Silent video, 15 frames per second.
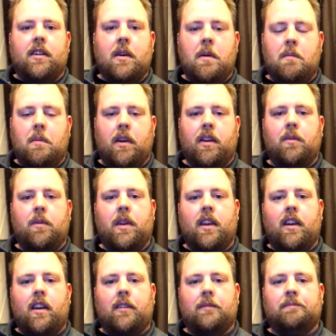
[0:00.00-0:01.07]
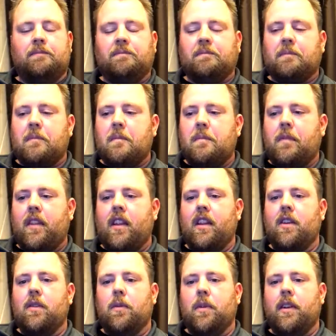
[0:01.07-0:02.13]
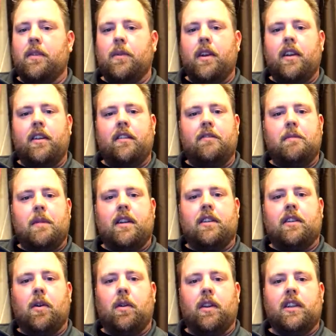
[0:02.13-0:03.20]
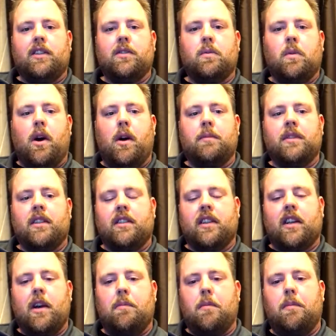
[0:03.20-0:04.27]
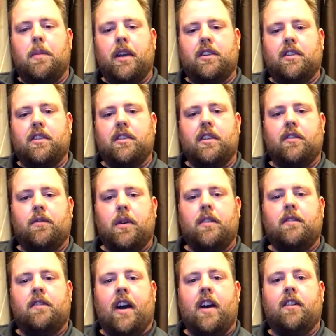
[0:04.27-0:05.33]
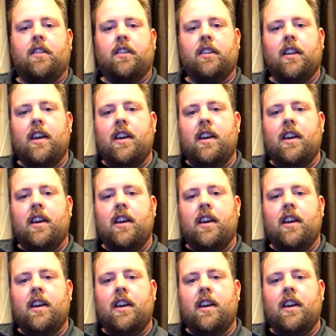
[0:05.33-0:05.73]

But we have been totally swamped since a couple pictures have went viral.